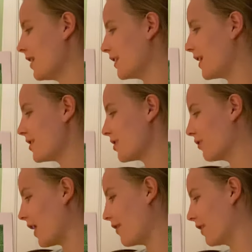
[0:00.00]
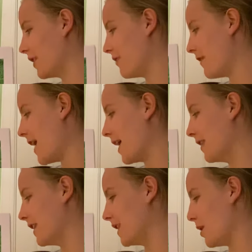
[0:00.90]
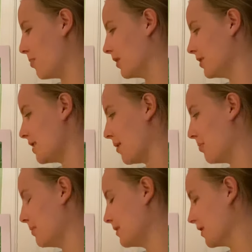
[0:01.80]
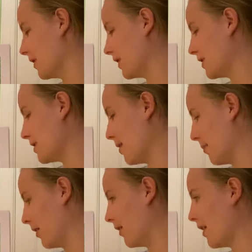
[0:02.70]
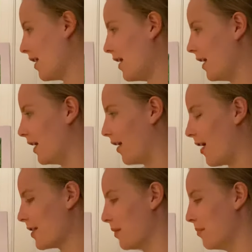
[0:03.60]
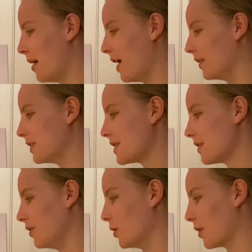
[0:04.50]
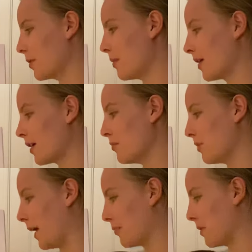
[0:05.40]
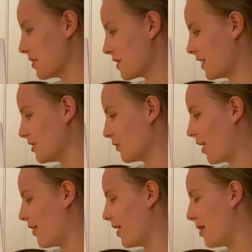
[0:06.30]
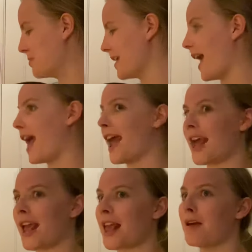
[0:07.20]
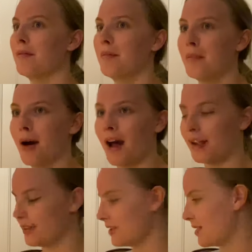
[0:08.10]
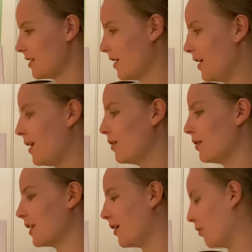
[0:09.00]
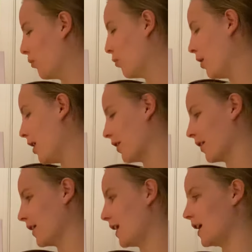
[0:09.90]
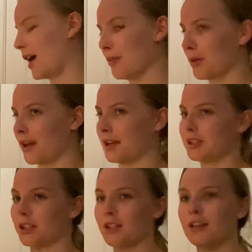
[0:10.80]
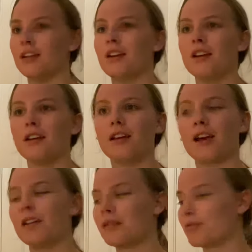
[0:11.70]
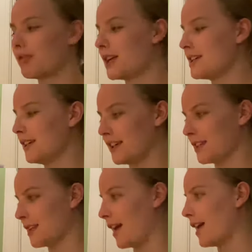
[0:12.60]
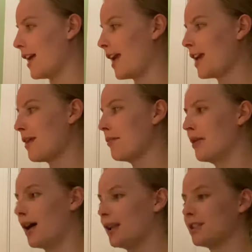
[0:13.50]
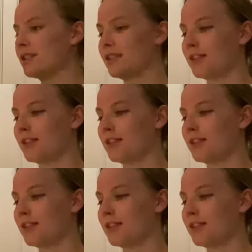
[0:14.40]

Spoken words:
They survive on the fat that they built up during the summer and autumn months. North American black bears can survive up to 8 months without water in hibernation. How crazy is that? 8 months